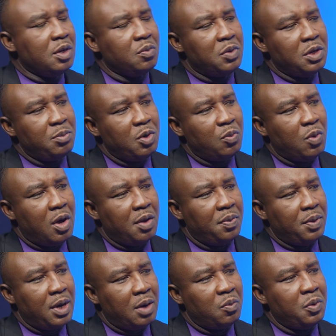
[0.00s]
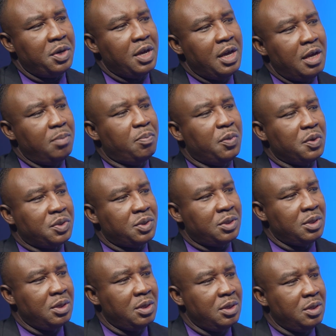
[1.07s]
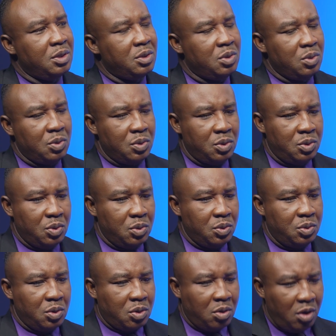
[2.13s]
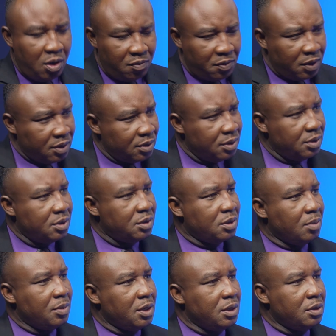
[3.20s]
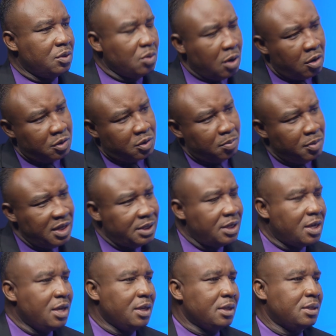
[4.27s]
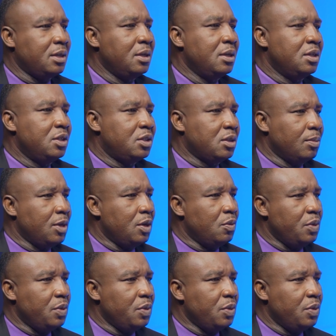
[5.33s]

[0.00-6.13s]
will be one that would help us to cover some of the to mitigate some of the